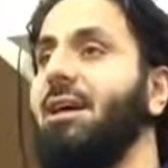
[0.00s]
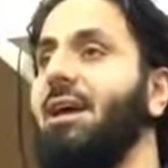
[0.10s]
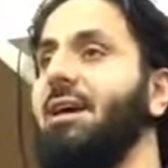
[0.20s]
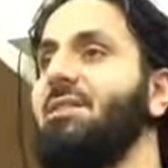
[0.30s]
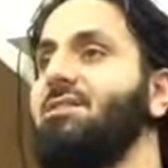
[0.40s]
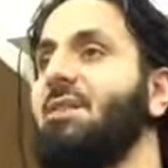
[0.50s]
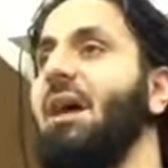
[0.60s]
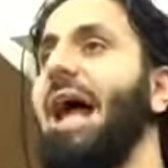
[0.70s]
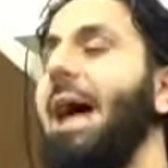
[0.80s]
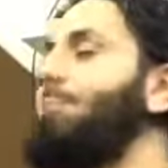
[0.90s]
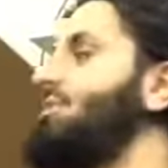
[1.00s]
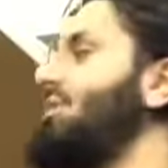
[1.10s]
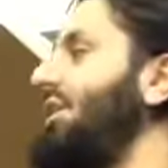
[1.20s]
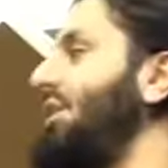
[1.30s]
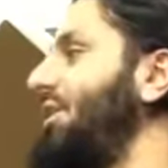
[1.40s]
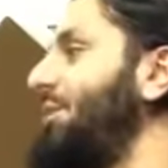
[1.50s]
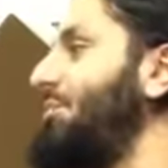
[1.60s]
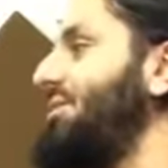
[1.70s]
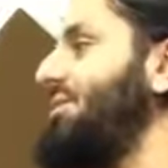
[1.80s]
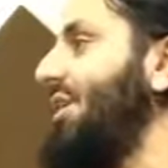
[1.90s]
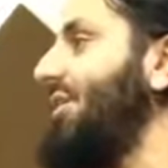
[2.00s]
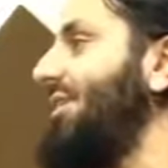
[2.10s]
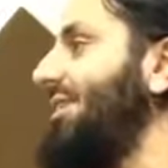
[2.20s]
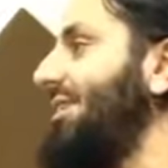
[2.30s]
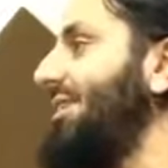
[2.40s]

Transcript: is absolutely preserved.